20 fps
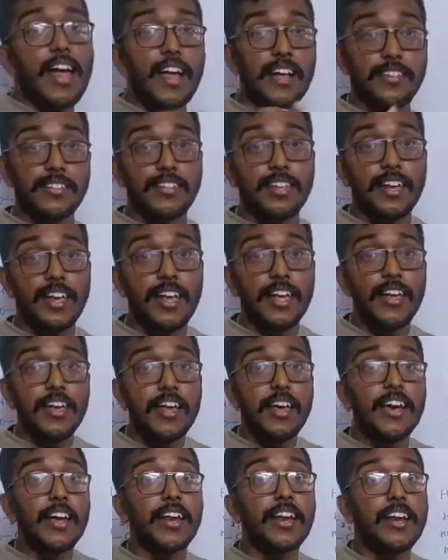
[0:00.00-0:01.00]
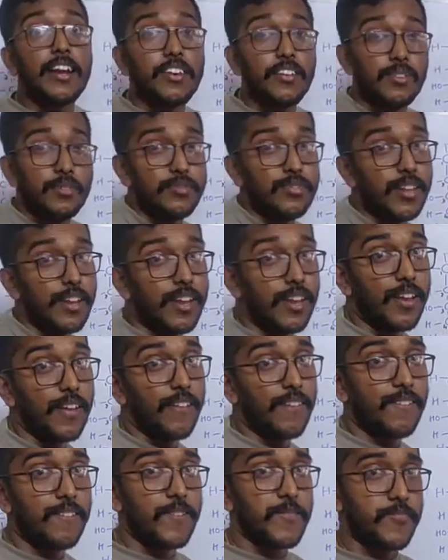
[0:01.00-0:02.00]
as a
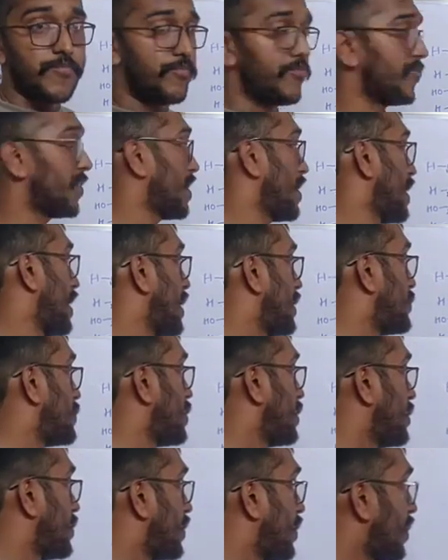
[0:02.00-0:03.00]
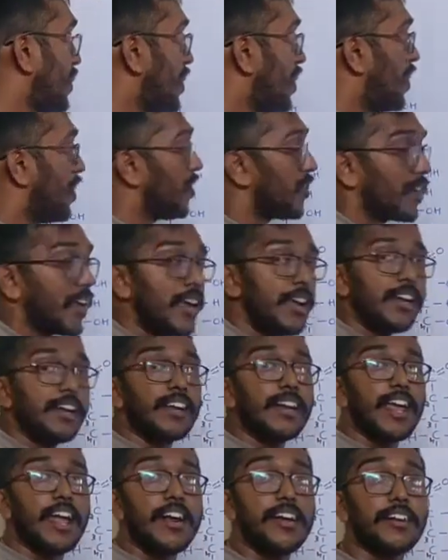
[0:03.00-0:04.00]
reducing agent. Okay,
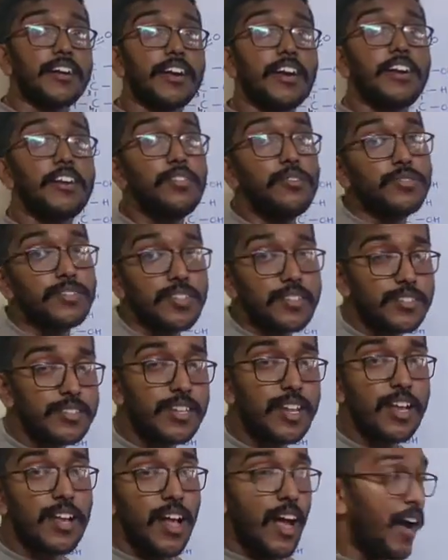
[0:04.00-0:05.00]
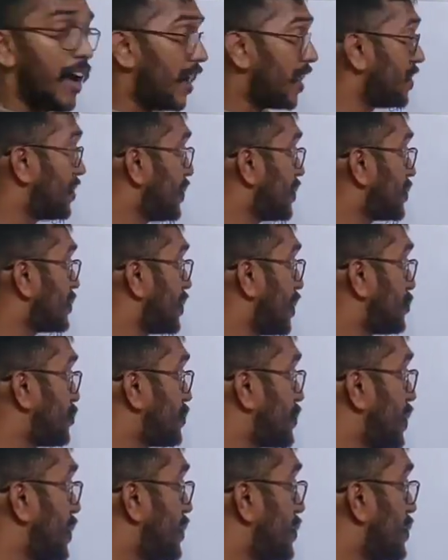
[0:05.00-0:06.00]
it can reduces the other
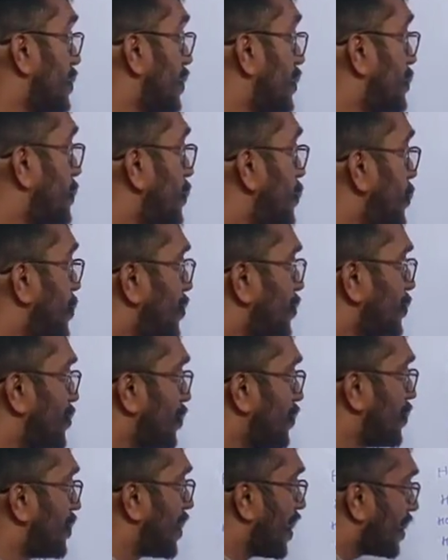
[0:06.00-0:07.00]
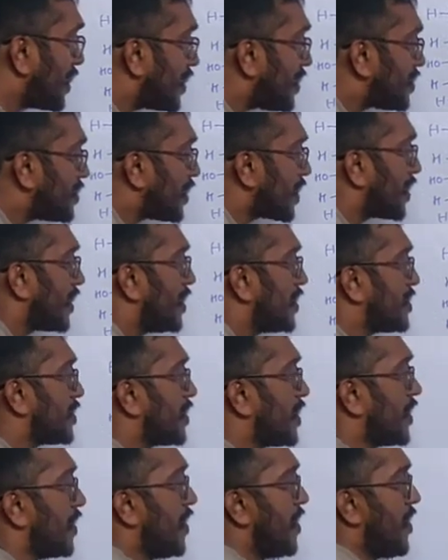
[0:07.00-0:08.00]
substances. So that is the
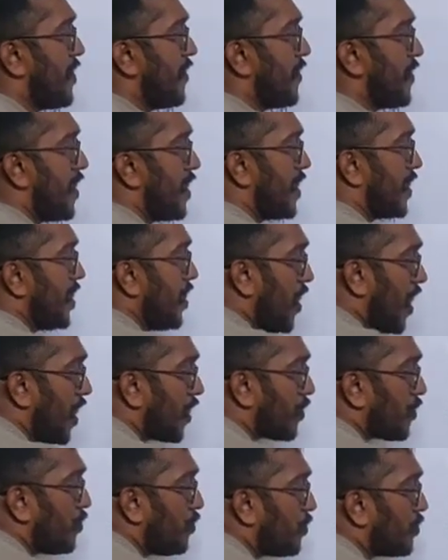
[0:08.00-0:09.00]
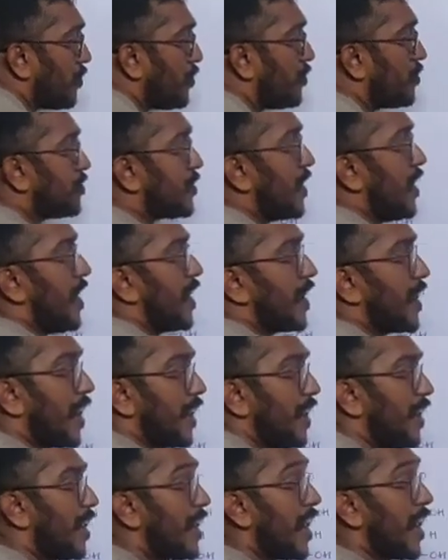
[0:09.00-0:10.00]
reason where a glucose
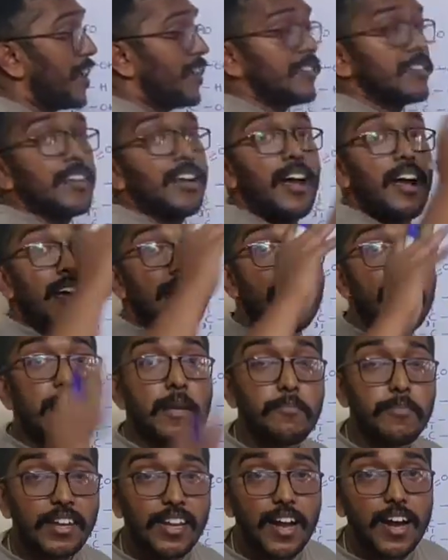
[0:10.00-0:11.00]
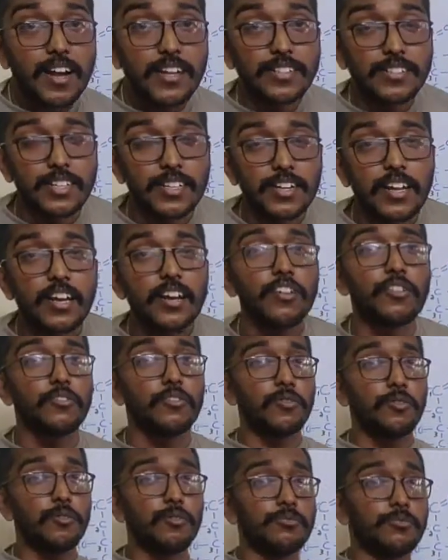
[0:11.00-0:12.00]
contains hemiacetal
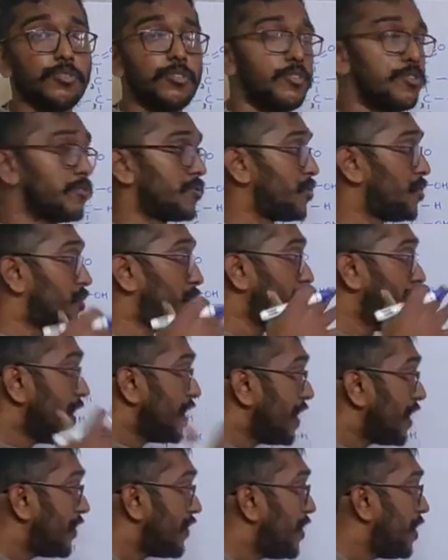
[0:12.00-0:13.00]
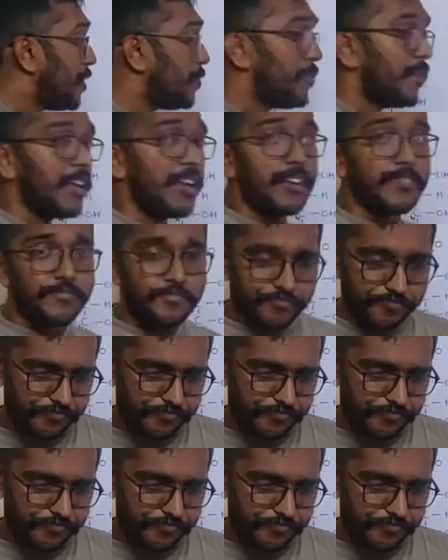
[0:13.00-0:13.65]
group so it will be